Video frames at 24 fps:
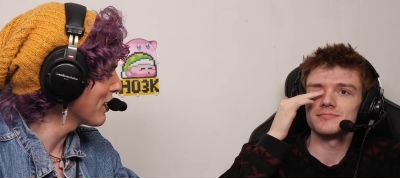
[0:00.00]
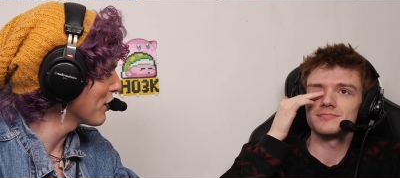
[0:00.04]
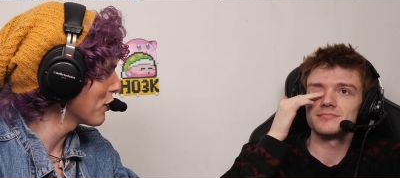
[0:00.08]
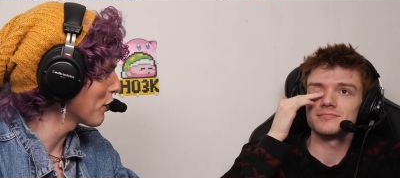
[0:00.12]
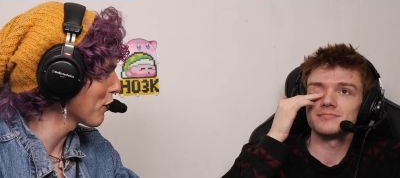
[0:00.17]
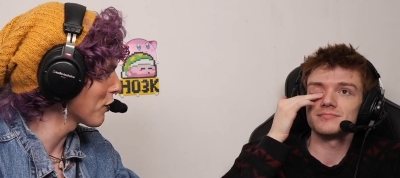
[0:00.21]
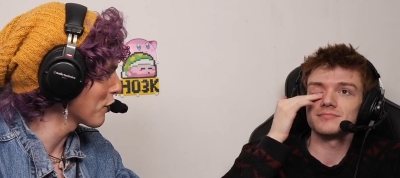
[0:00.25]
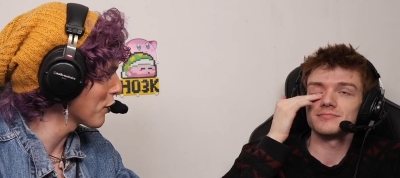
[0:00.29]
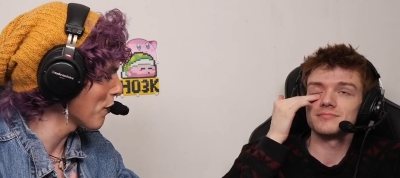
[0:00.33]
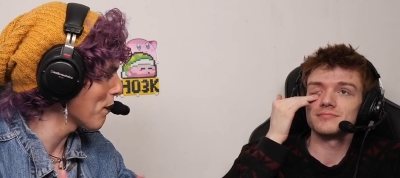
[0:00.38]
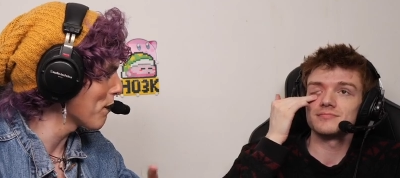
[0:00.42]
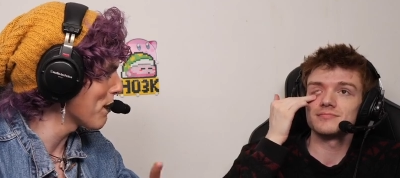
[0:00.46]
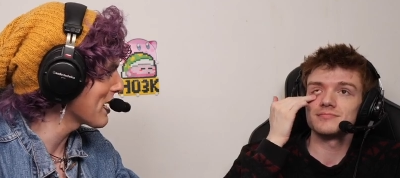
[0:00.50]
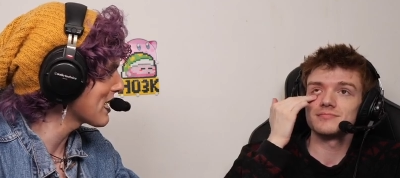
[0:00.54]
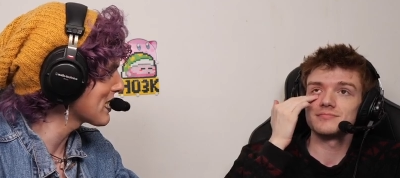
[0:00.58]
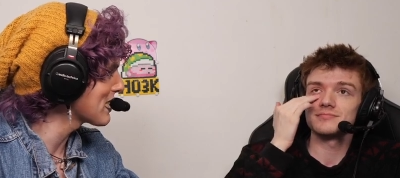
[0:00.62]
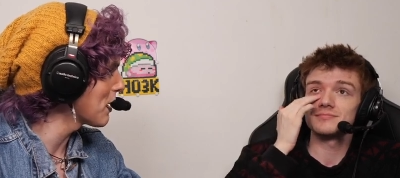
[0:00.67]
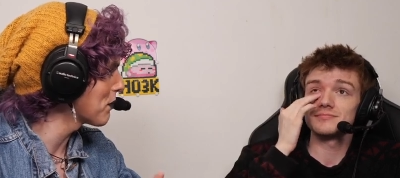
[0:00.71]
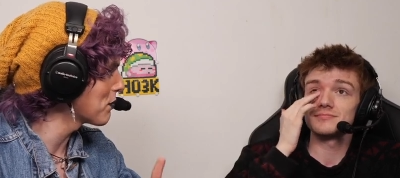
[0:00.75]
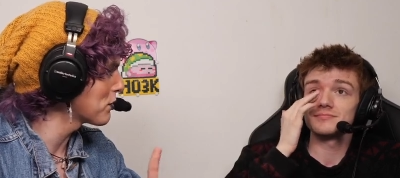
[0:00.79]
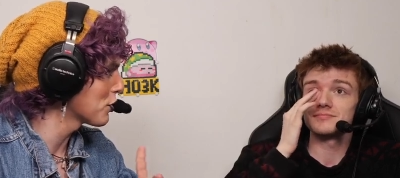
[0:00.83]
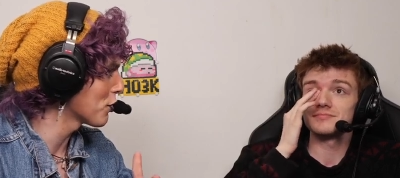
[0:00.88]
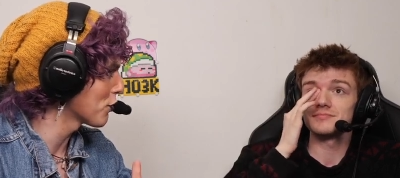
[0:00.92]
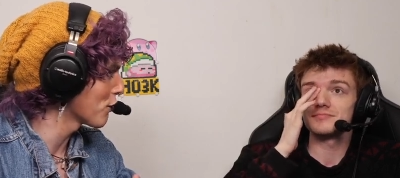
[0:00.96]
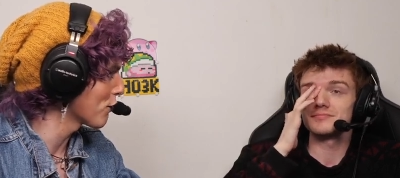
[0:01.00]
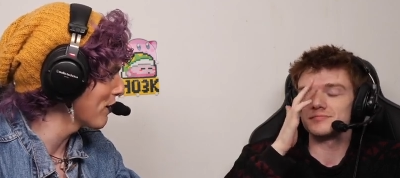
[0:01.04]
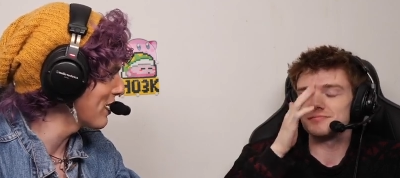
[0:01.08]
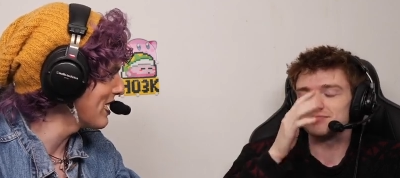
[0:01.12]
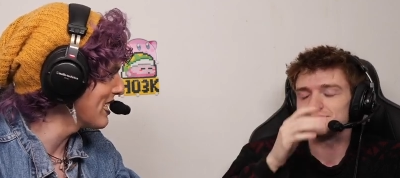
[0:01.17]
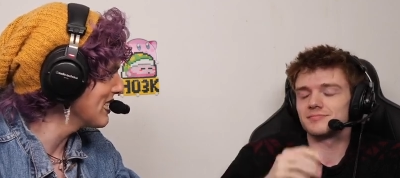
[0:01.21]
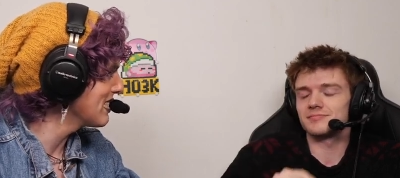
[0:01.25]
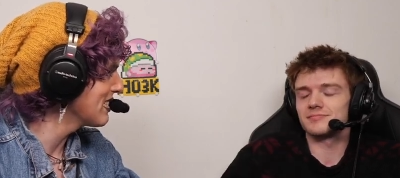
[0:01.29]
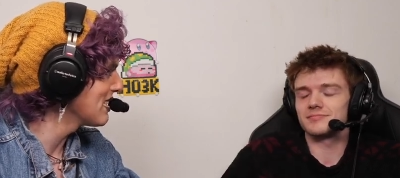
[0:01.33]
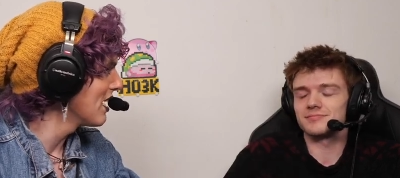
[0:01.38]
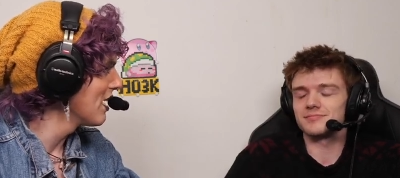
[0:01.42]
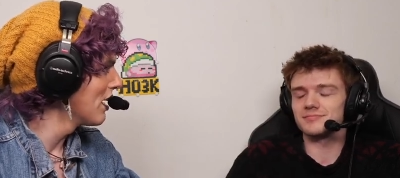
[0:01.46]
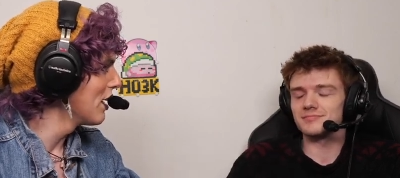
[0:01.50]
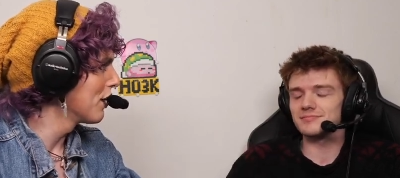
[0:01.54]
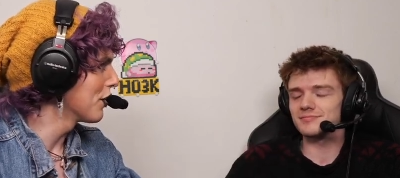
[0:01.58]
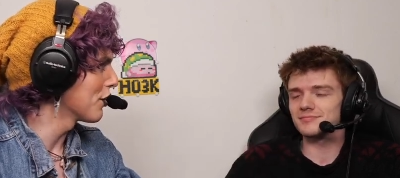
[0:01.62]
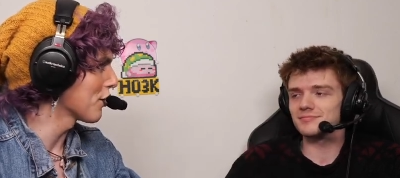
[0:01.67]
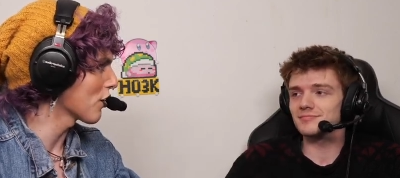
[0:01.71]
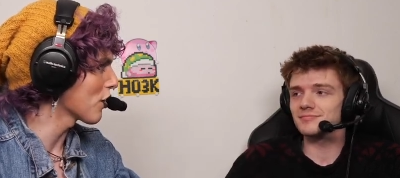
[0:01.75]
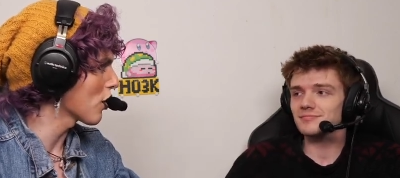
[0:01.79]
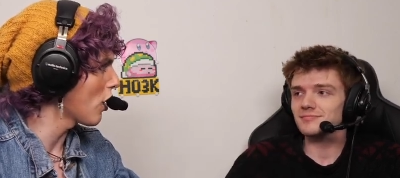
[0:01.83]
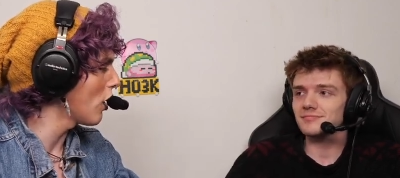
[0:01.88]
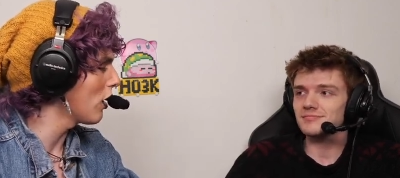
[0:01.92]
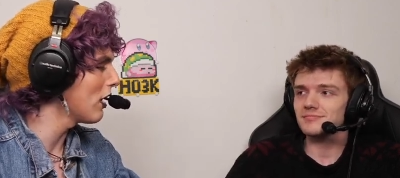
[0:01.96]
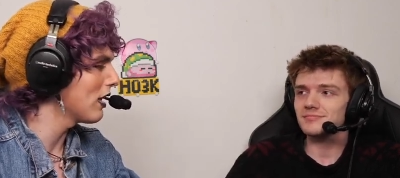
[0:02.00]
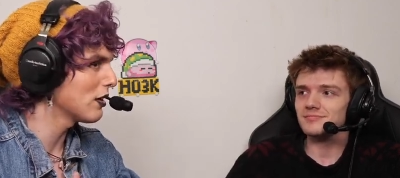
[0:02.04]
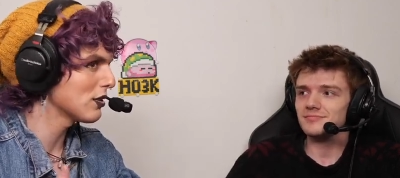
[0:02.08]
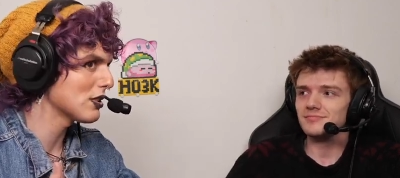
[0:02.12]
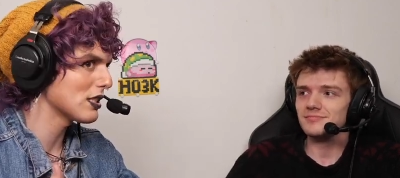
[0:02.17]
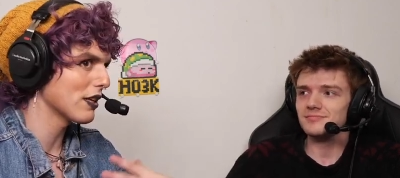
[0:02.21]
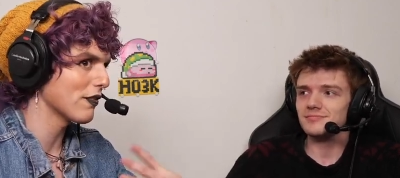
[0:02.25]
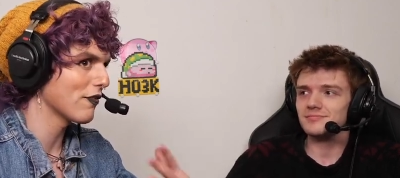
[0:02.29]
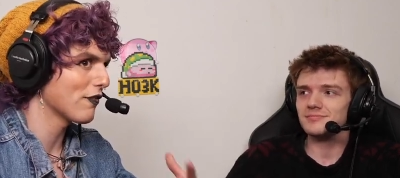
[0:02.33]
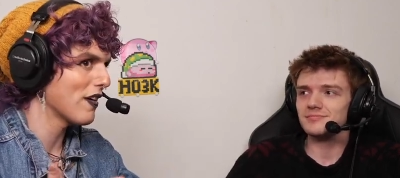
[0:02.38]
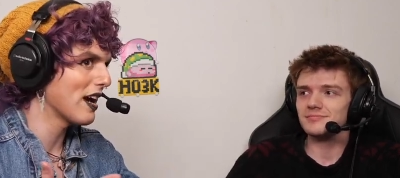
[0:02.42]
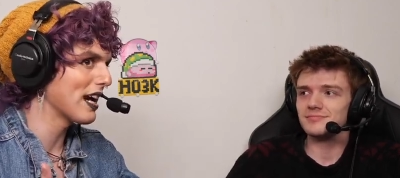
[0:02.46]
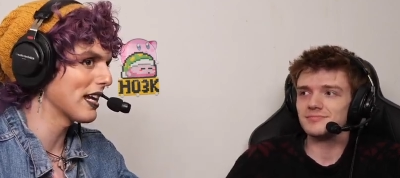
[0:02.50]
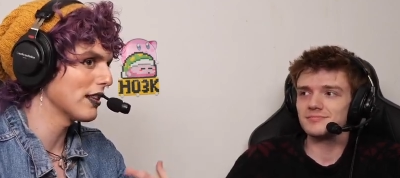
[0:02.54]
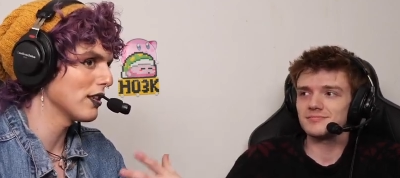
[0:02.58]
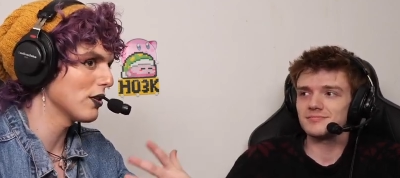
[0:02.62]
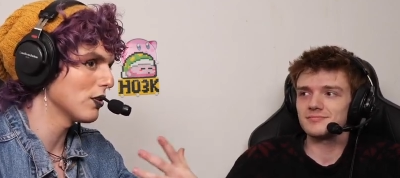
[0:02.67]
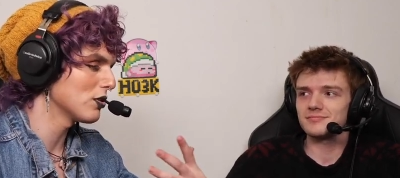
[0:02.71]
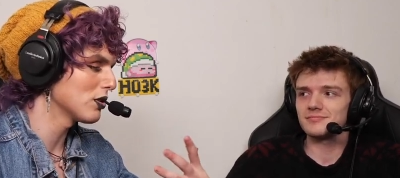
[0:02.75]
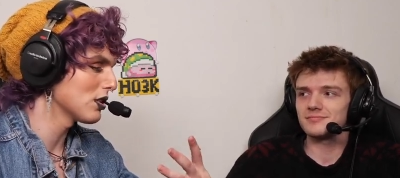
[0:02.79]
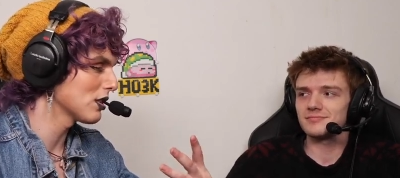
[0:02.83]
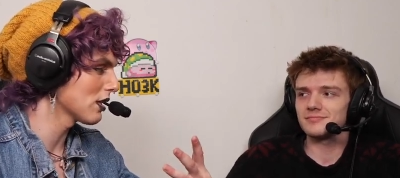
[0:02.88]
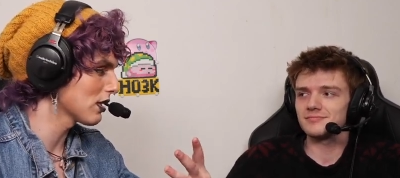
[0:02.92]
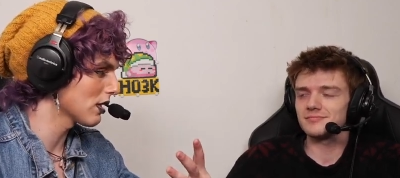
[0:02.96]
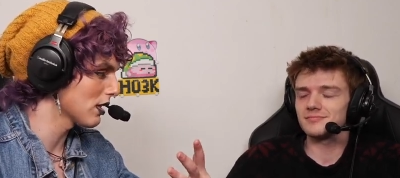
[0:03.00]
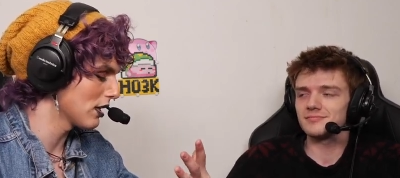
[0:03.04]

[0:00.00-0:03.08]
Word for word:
Speaker 1: Your, your mix-ups, your reads, your call-outs to find those